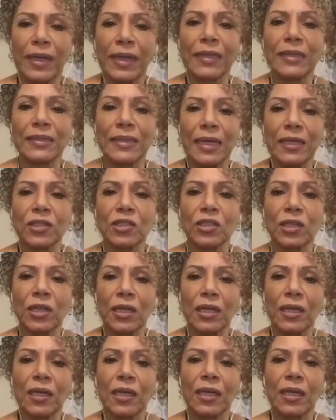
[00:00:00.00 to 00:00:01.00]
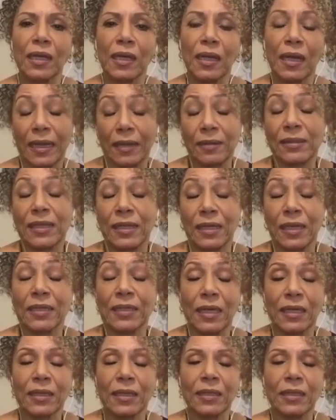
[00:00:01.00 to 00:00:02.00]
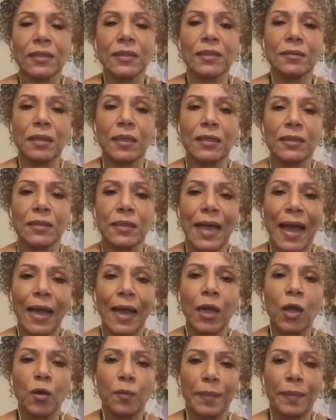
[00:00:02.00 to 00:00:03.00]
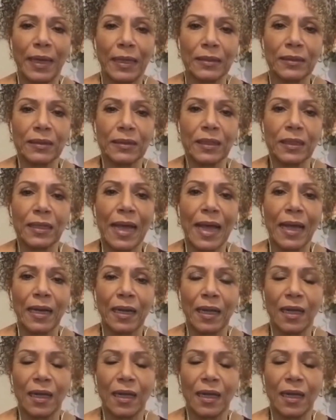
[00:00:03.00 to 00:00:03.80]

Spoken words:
It's actually, like I said, it is aloe based, and